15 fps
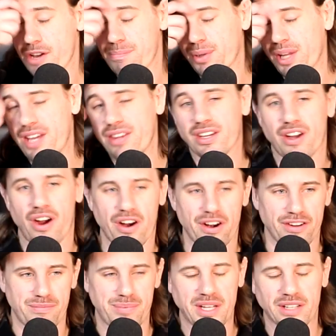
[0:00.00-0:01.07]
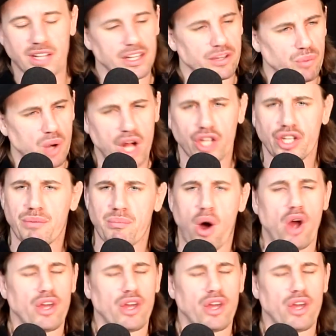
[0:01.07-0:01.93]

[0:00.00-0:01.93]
play the card of being like, well, you